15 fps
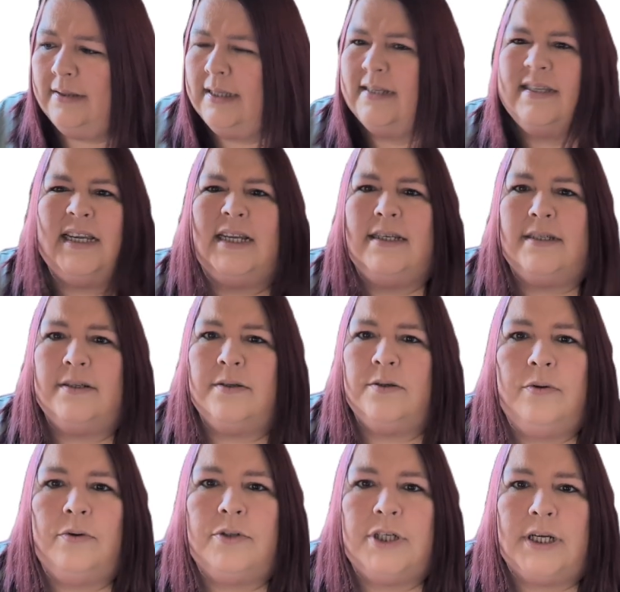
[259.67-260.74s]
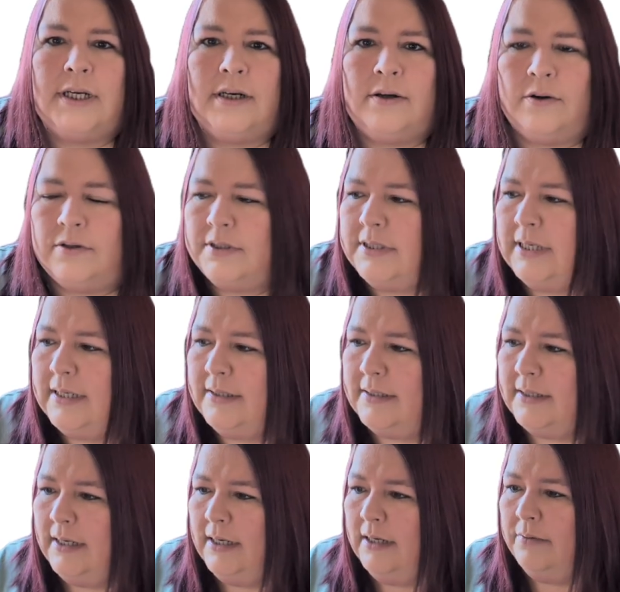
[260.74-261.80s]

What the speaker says: that said no channel content,